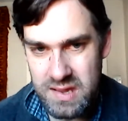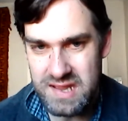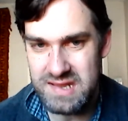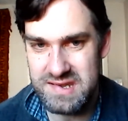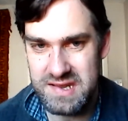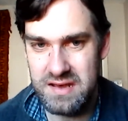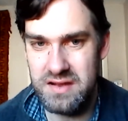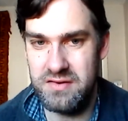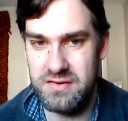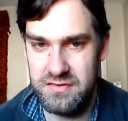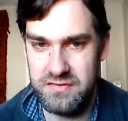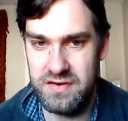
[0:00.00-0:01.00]
it's
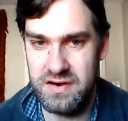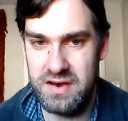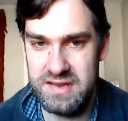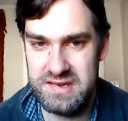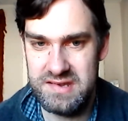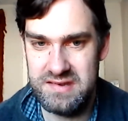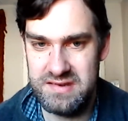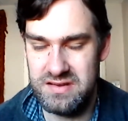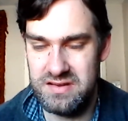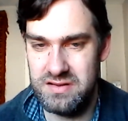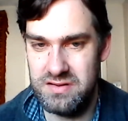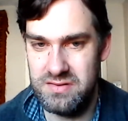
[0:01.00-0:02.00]
her advice
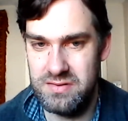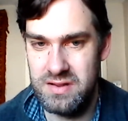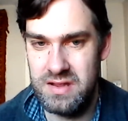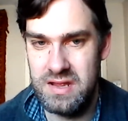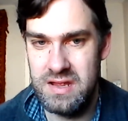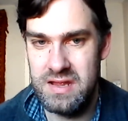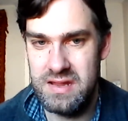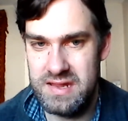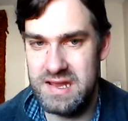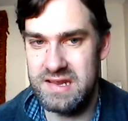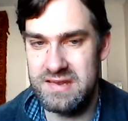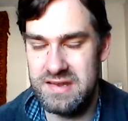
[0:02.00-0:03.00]
to
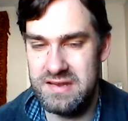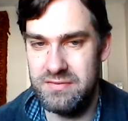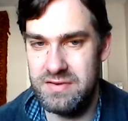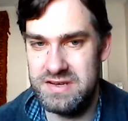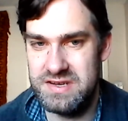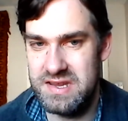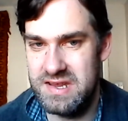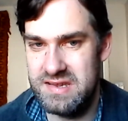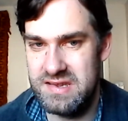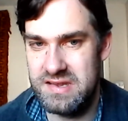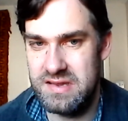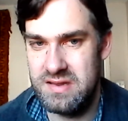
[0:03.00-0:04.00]
Lexi which
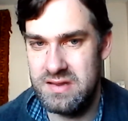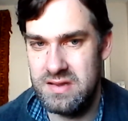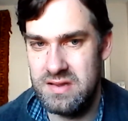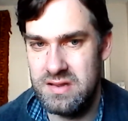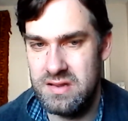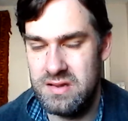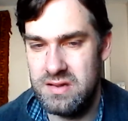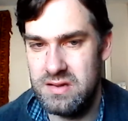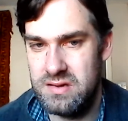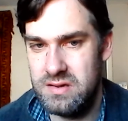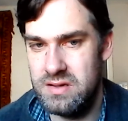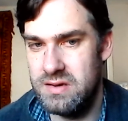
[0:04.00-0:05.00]
says,
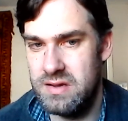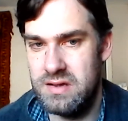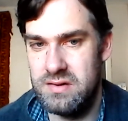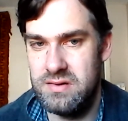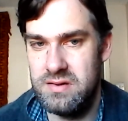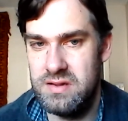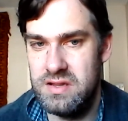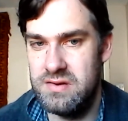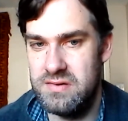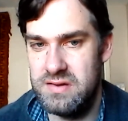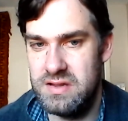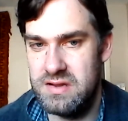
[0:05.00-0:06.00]
you know,
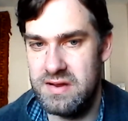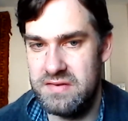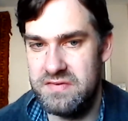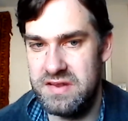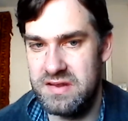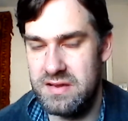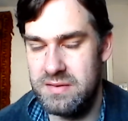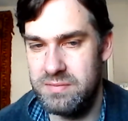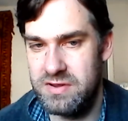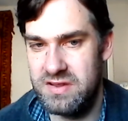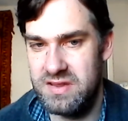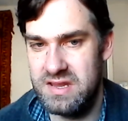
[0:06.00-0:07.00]
you have to come
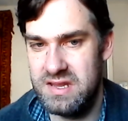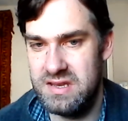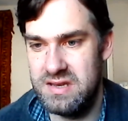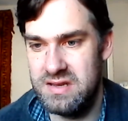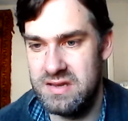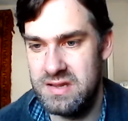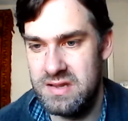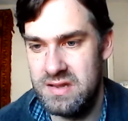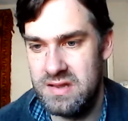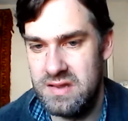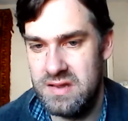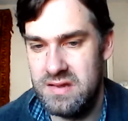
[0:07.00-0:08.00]
clean
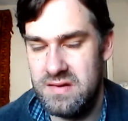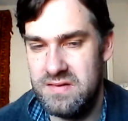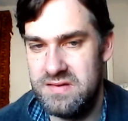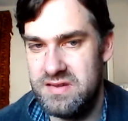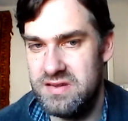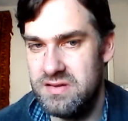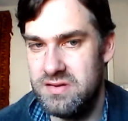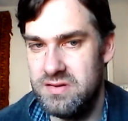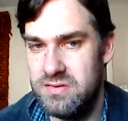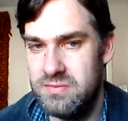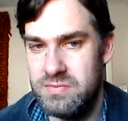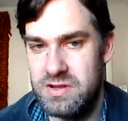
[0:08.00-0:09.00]

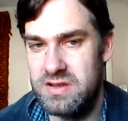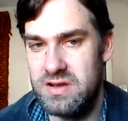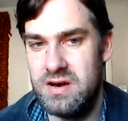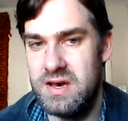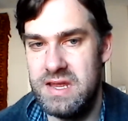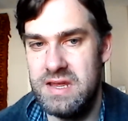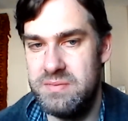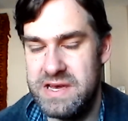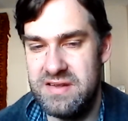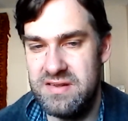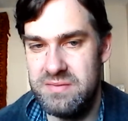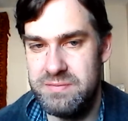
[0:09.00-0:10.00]
to Mackay
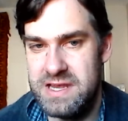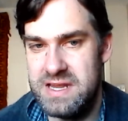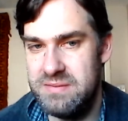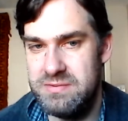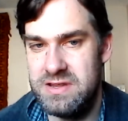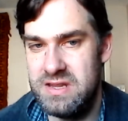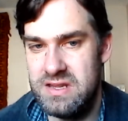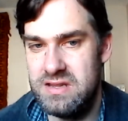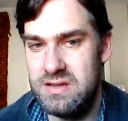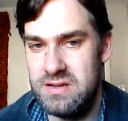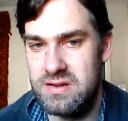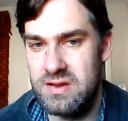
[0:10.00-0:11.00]
about the baby.
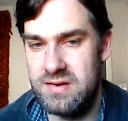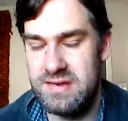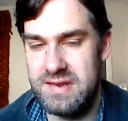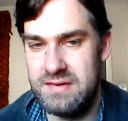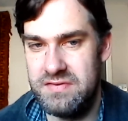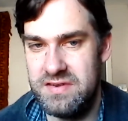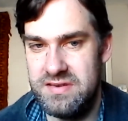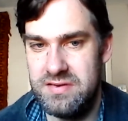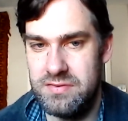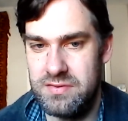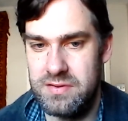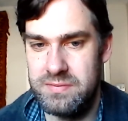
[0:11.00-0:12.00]
You guys have to
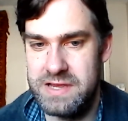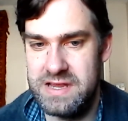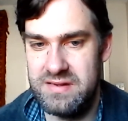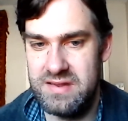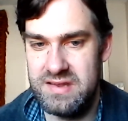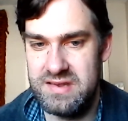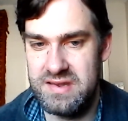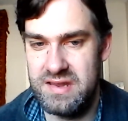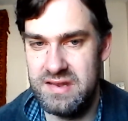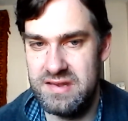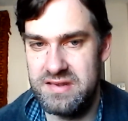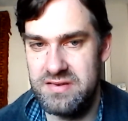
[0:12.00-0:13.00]
talk about this
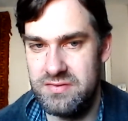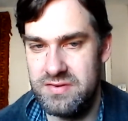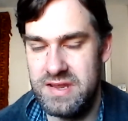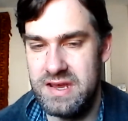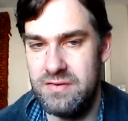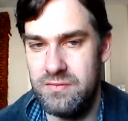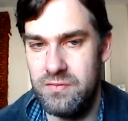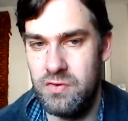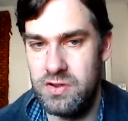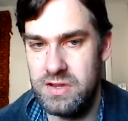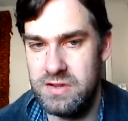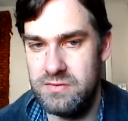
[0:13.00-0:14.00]
and sort out
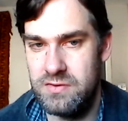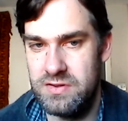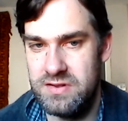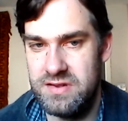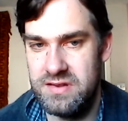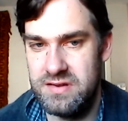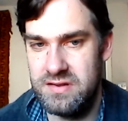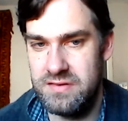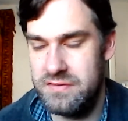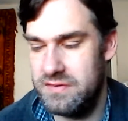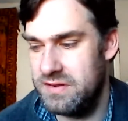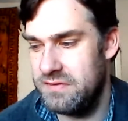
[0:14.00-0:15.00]
what you want to do
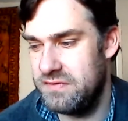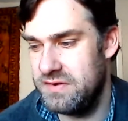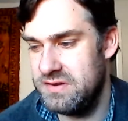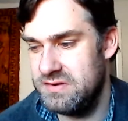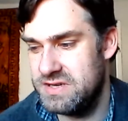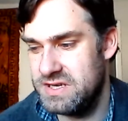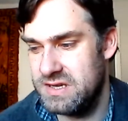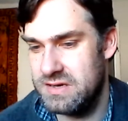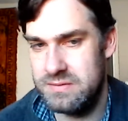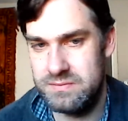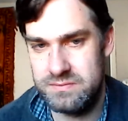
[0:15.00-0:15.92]
for the future.